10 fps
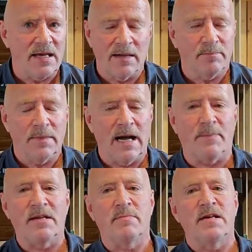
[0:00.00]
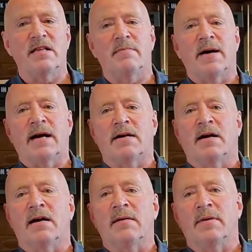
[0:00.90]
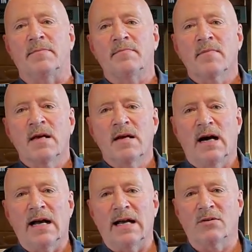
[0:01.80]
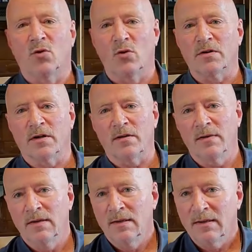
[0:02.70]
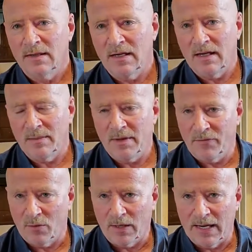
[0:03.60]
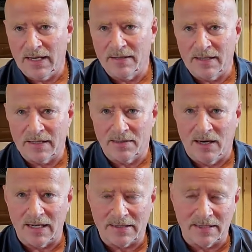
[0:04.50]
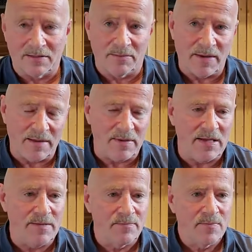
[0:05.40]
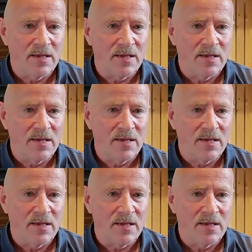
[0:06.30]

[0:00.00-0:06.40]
I'm happy to be the bad guy, but I had told her uh, beforehand that I thought that there may be